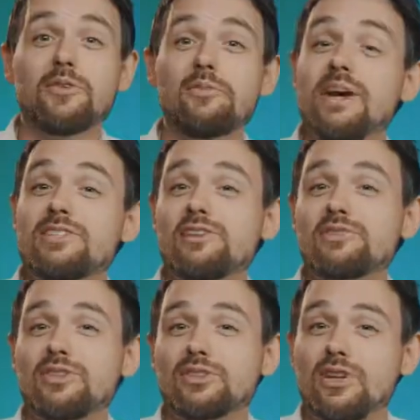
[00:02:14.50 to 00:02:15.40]
Based on the
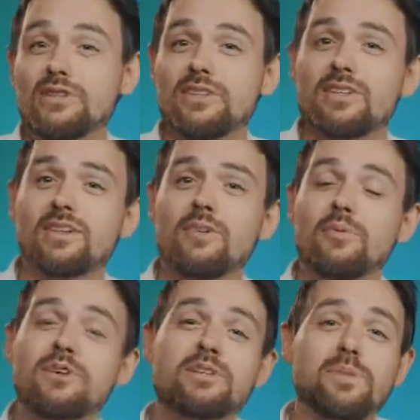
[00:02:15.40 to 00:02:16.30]
fault codes,
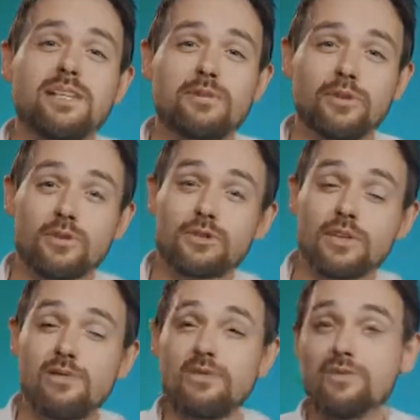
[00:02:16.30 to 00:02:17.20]
WorkshopData will also
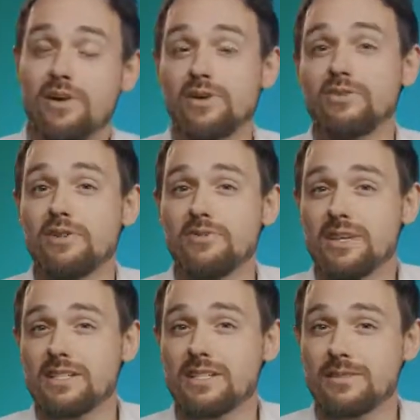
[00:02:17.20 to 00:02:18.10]
give you verified
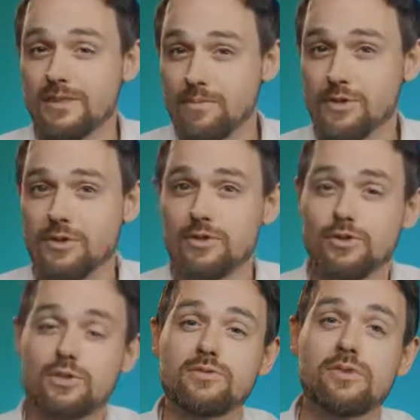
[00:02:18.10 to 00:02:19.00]
fixes and tips
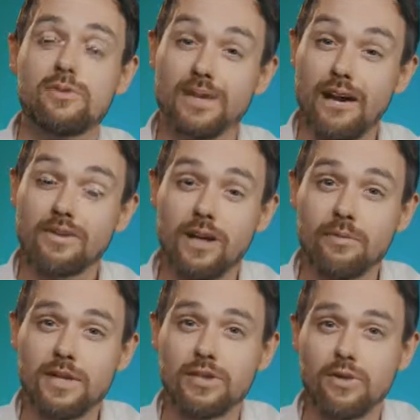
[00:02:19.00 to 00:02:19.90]
sourced from renowned help
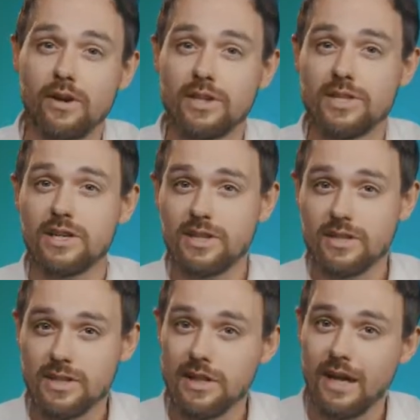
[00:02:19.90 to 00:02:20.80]
desk
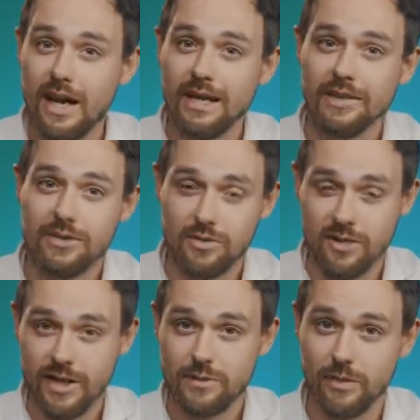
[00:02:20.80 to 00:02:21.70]
organizations and
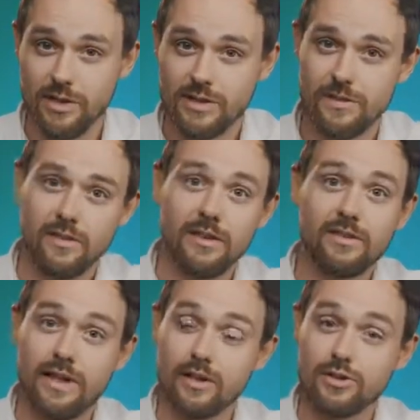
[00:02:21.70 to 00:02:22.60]
industry experts,
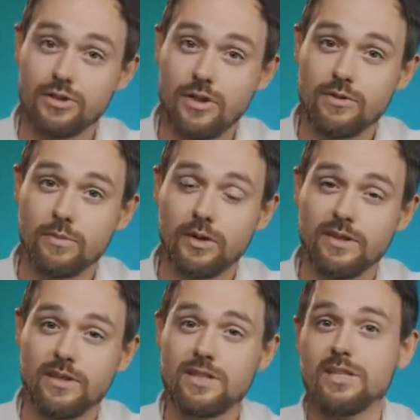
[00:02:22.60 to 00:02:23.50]
technical service
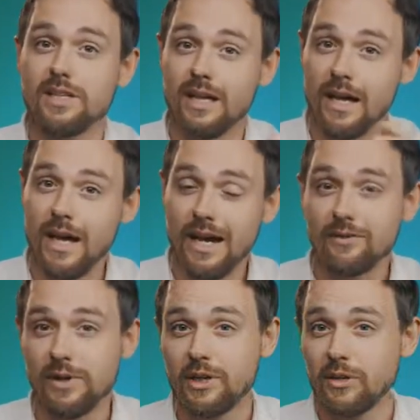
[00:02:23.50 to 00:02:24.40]
bulletins,
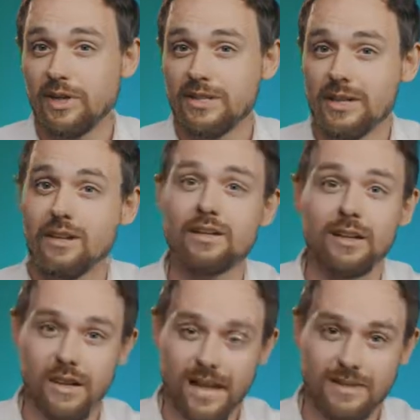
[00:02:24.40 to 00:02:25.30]
and recall data
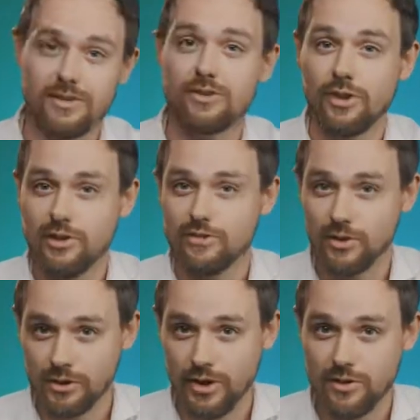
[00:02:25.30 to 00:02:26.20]
linked to those
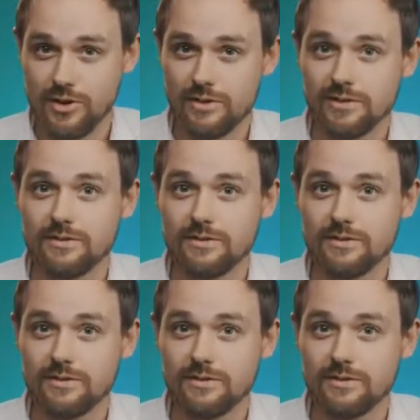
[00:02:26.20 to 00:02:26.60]
fault codes.